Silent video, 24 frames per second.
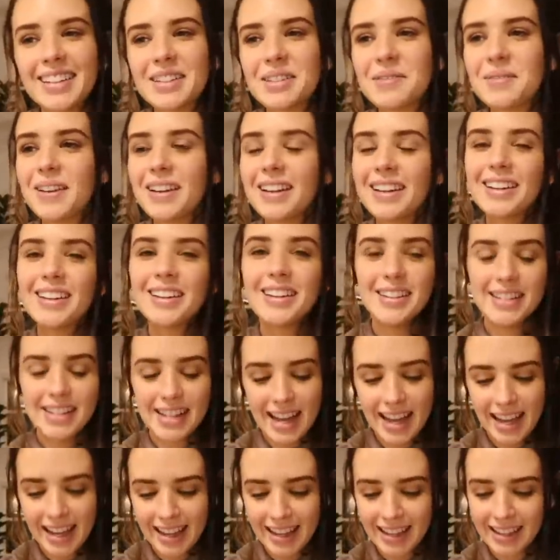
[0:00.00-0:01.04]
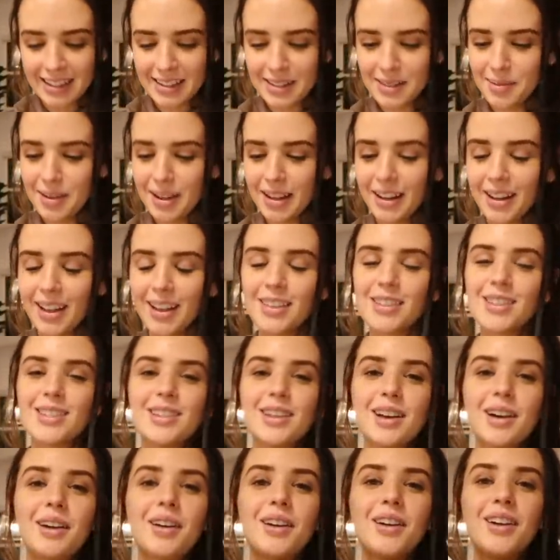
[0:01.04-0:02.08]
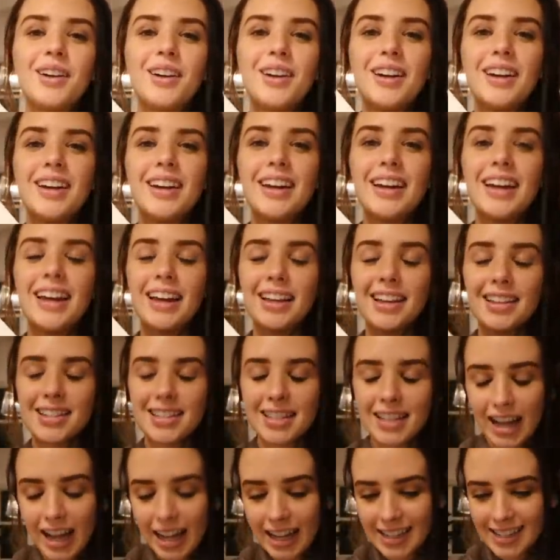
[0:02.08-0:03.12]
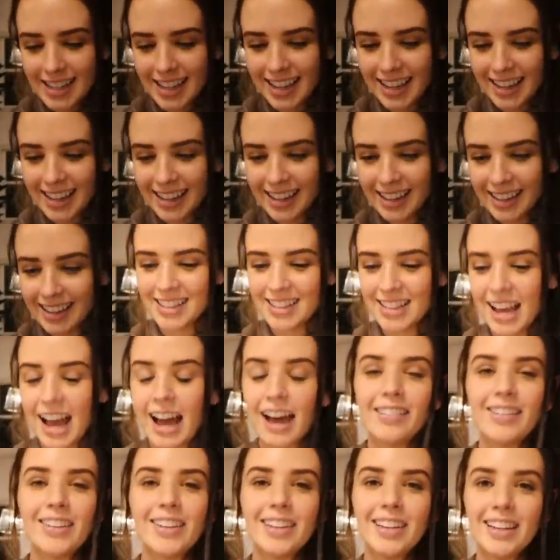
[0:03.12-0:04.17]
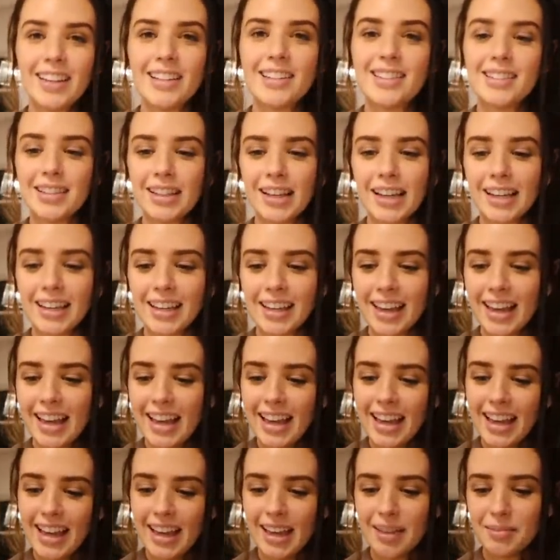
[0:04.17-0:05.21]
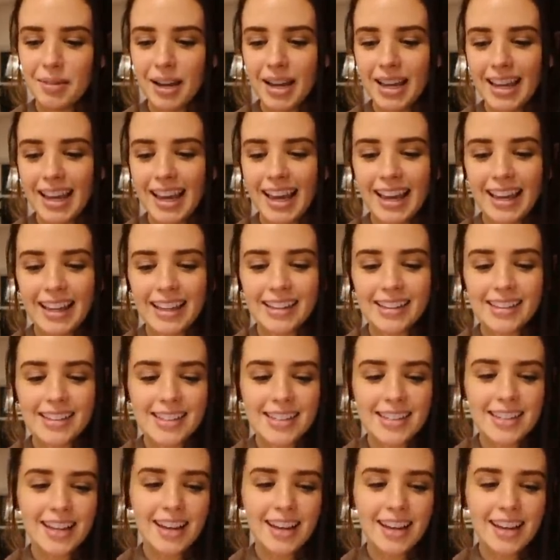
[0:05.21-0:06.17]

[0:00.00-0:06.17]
it's been a good day. It has been so exciting just having this like in my hands.